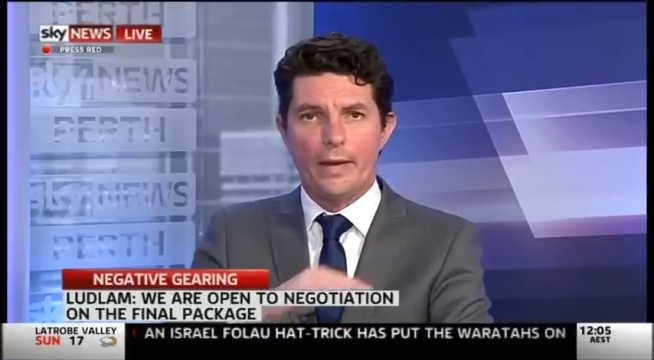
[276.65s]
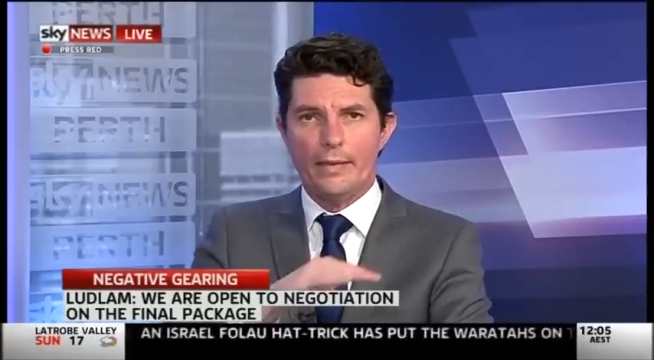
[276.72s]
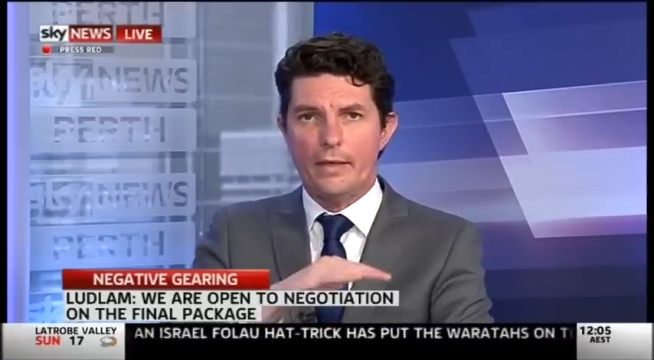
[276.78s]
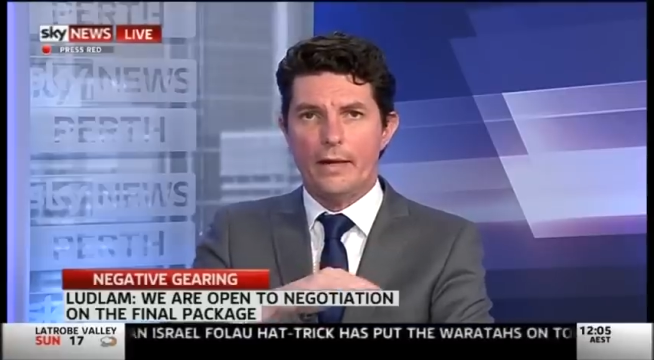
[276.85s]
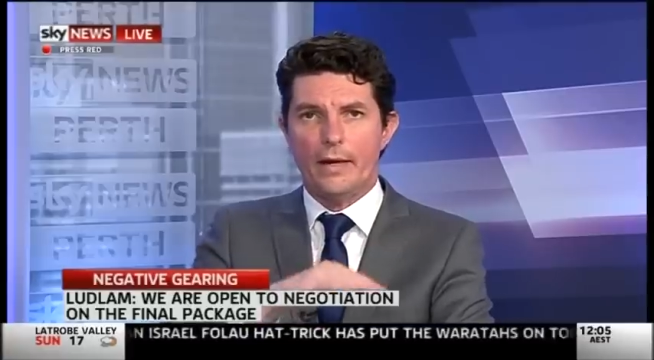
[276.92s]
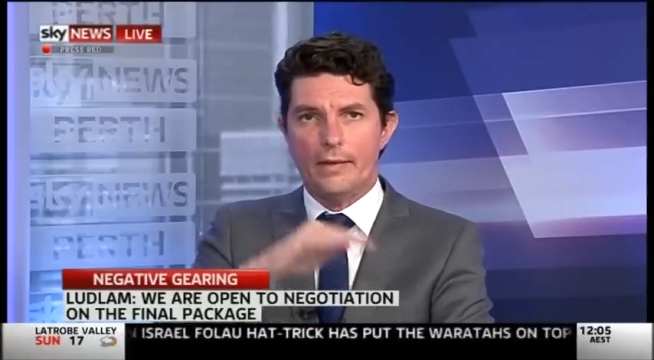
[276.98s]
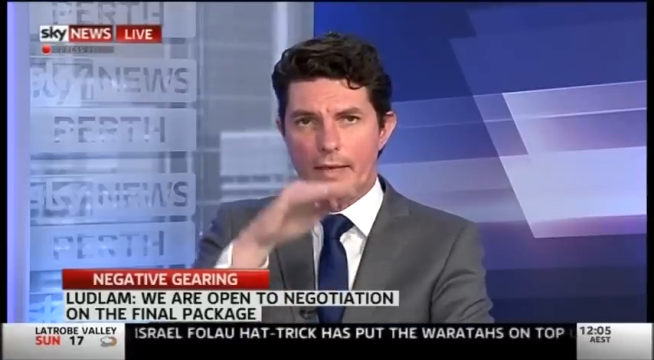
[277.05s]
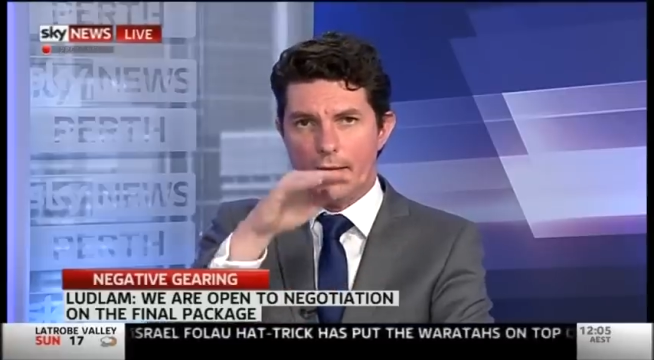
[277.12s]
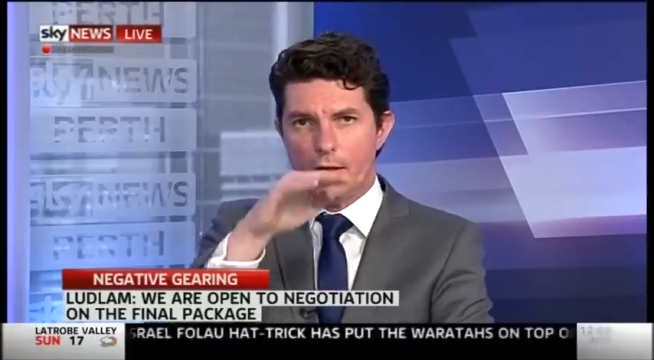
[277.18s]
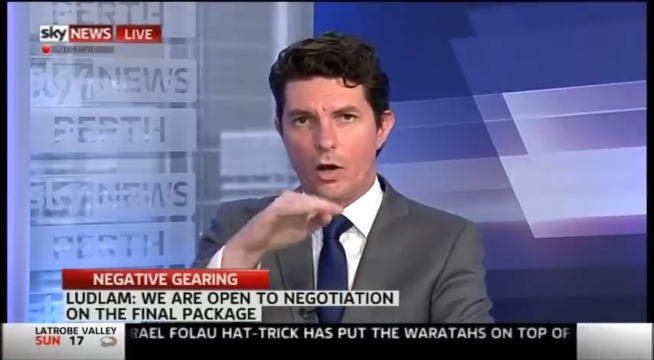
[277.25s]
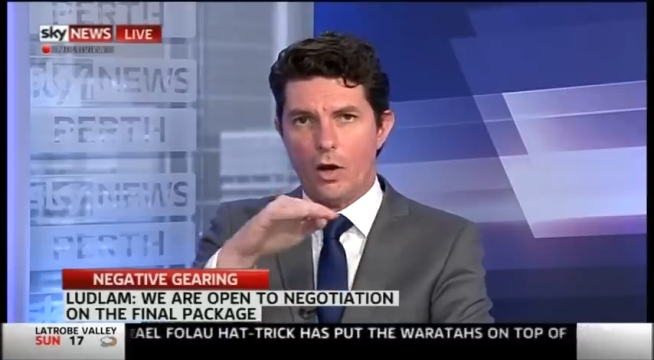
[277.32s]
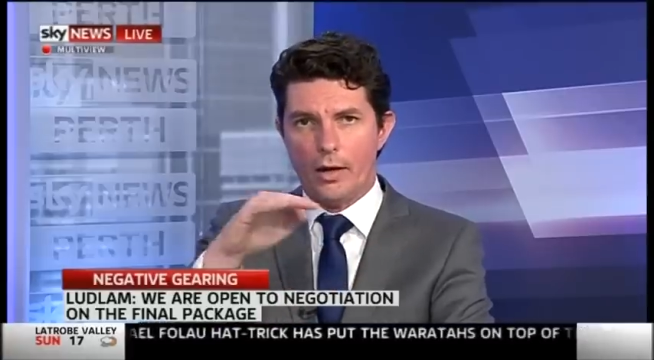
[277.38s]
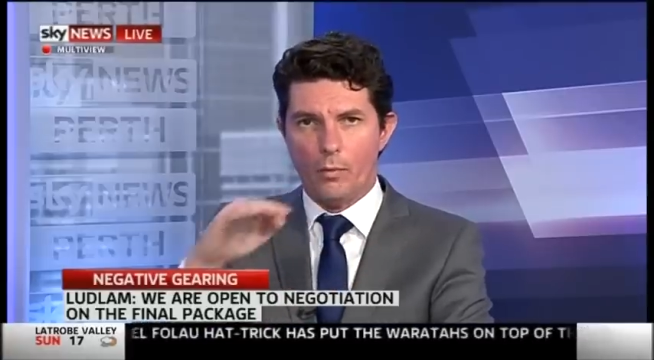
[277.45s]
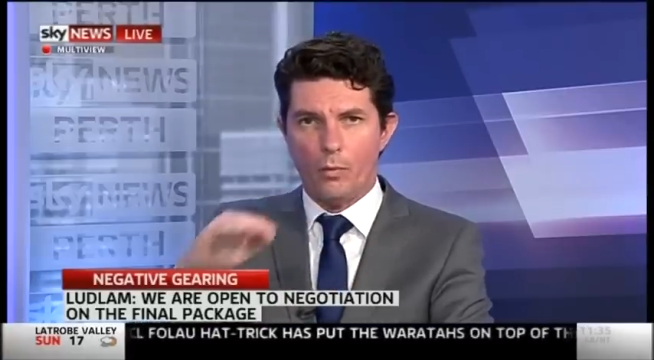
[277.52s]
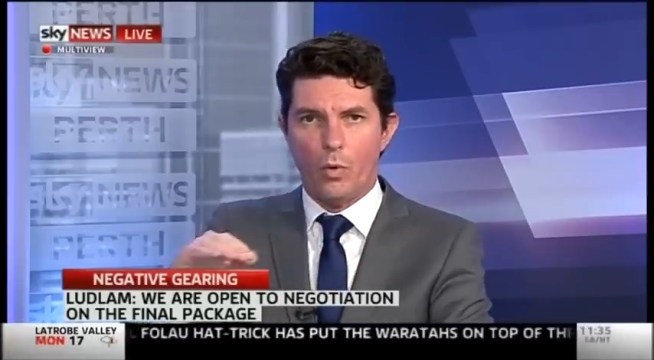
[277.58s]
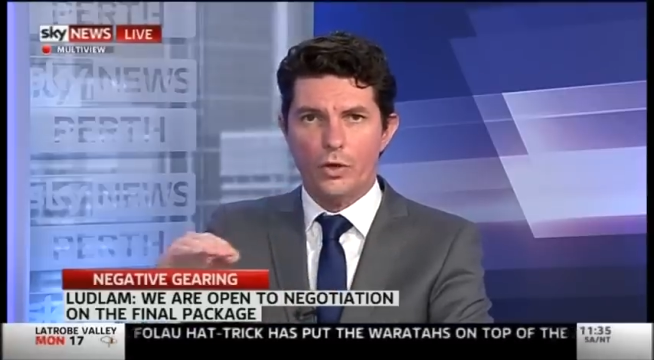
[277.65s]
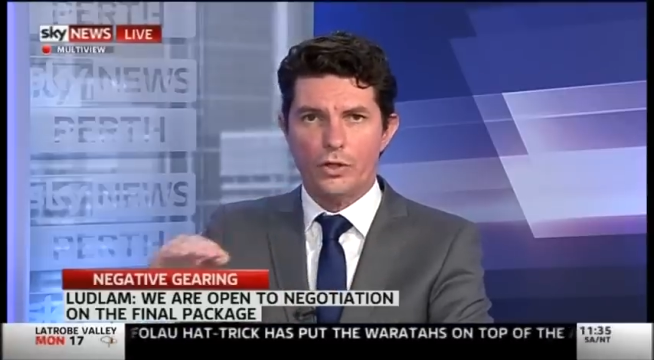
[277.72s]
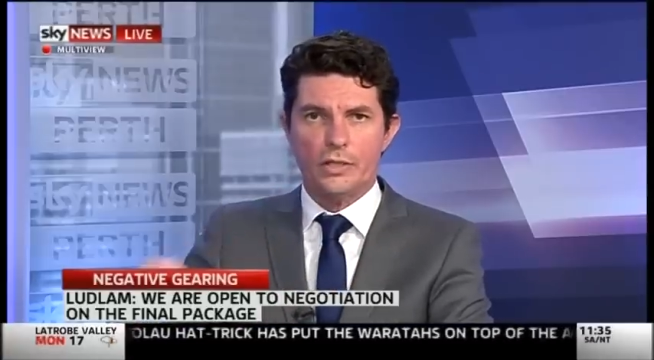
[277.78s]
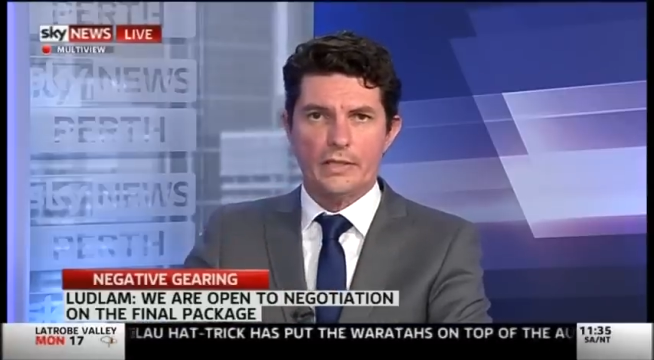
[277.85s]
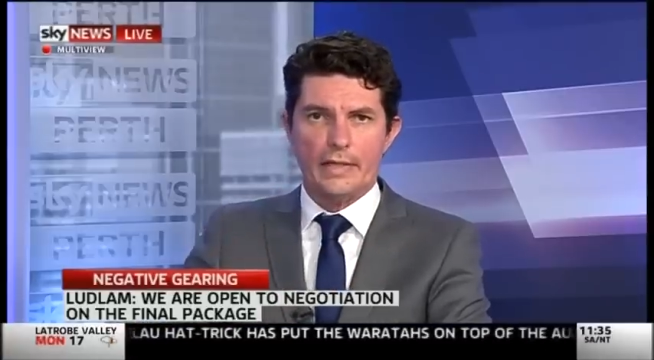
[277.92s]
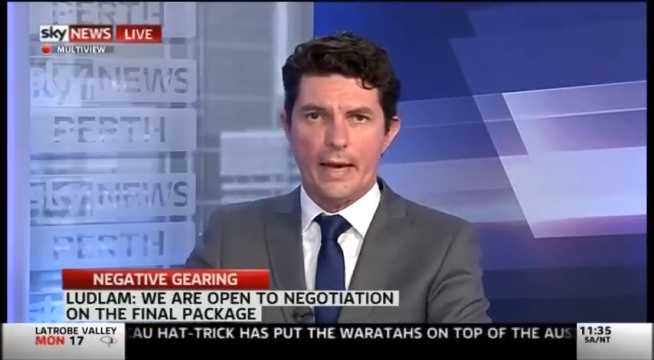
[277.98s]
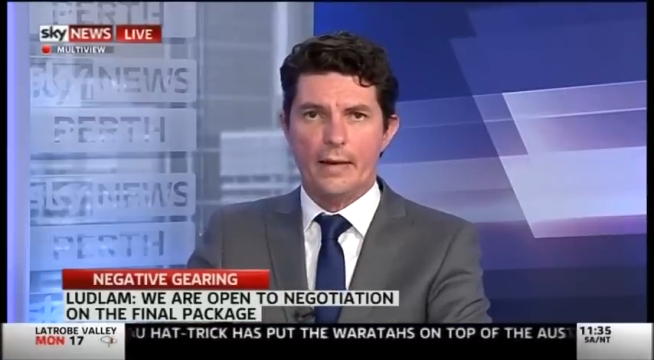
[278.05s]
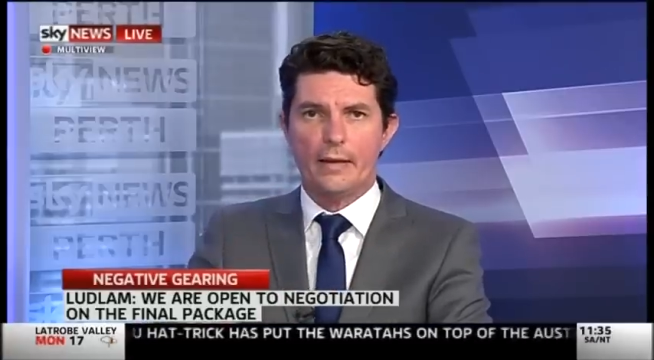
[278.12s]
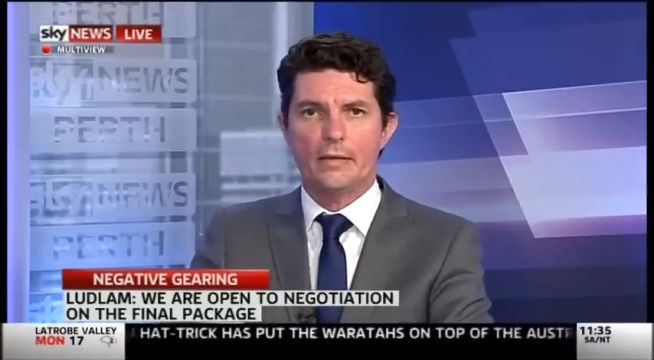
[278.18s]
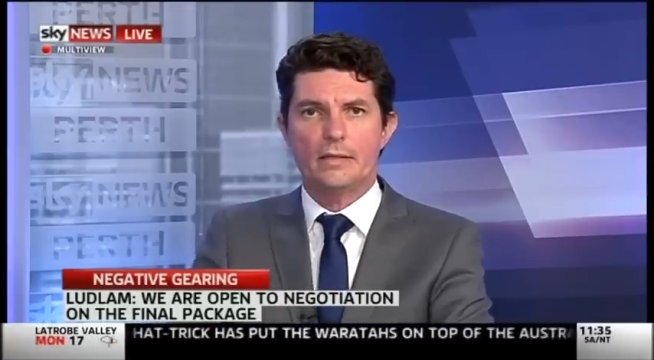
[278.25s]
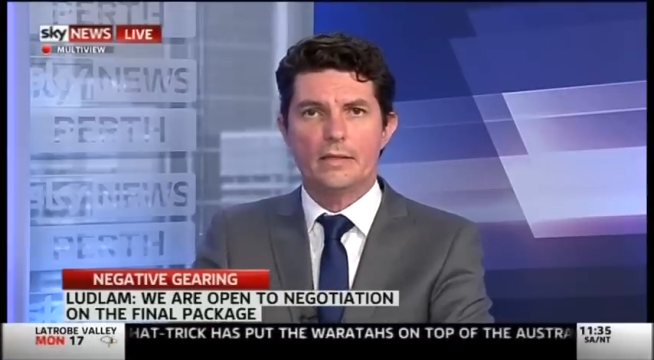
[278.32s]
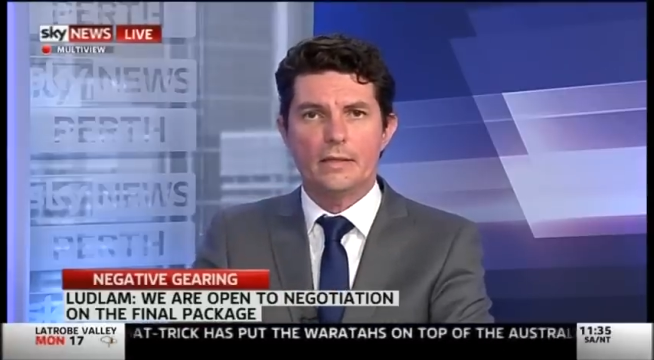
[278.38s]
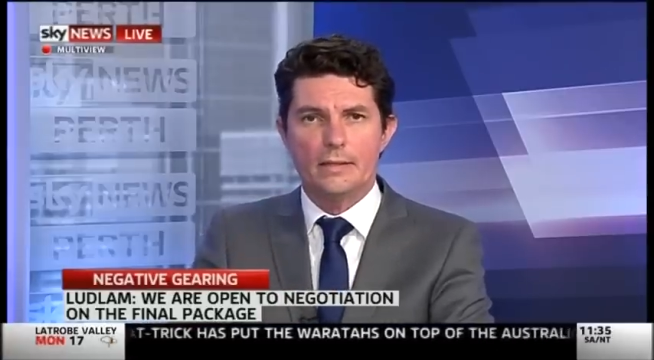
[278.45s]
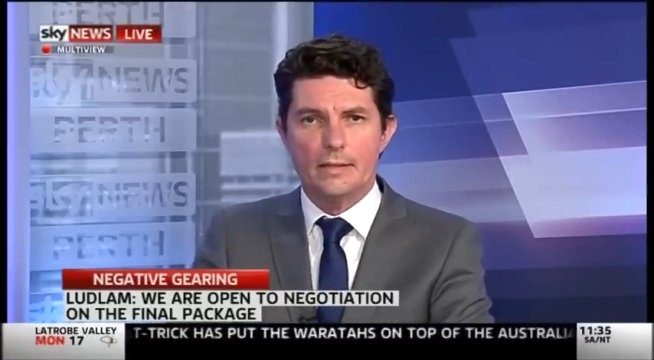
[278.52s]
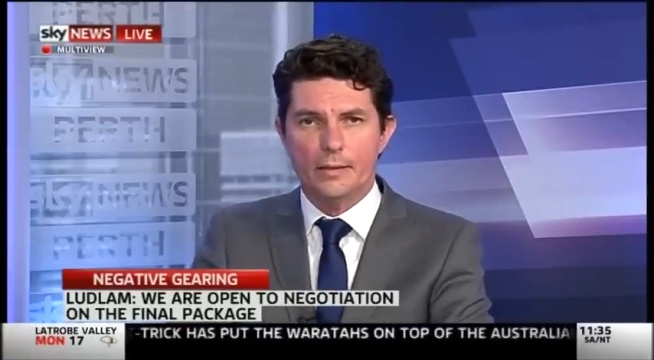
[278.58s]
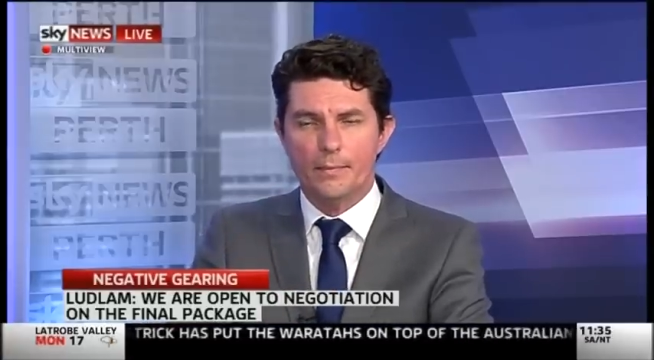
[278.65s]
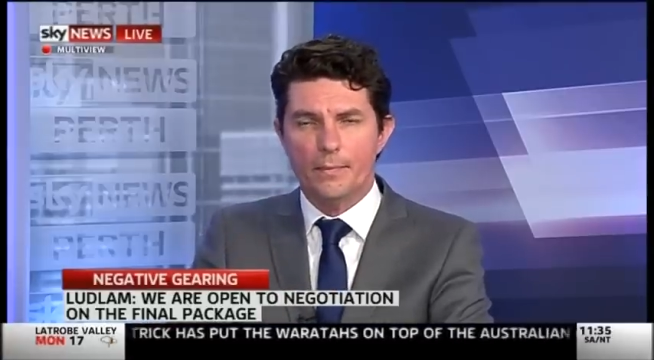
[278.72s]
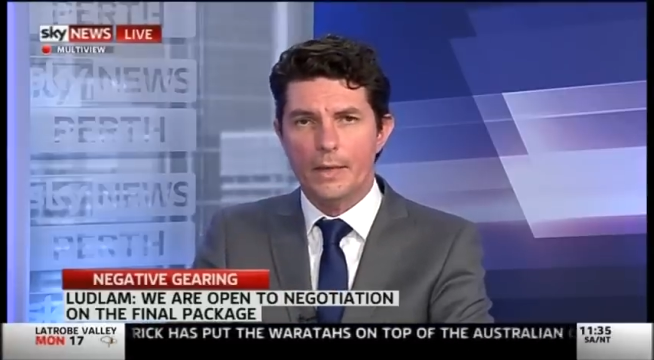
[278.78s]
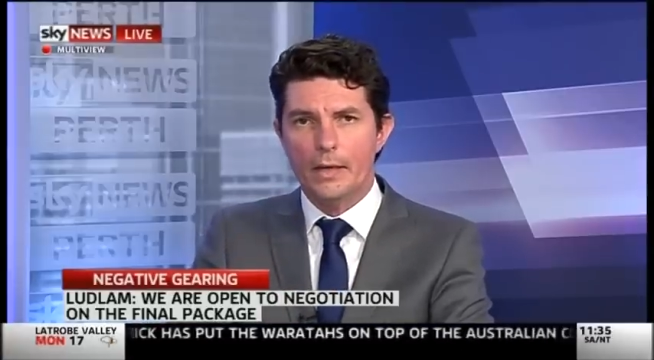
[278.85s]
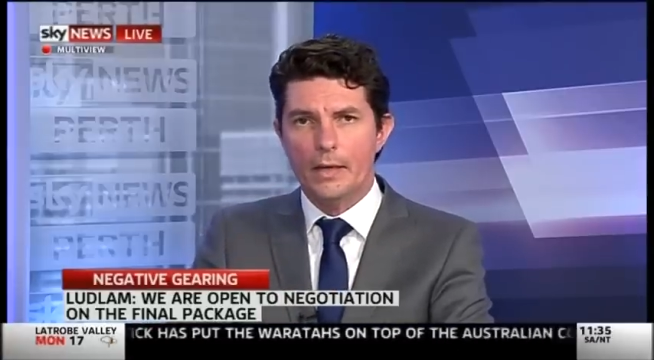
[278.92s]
that it then kind of washes out of the system